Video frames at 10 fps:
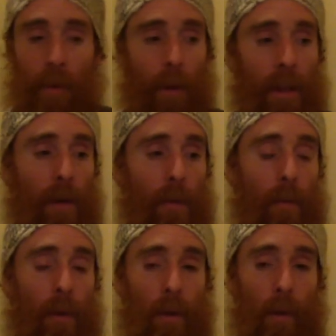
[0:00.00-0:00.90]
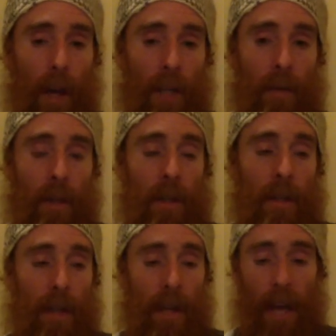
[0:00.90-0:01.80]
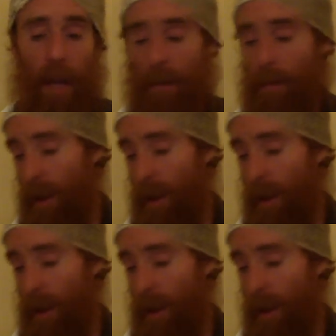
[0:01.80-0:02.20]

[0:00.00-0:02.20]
When the wise men, they came and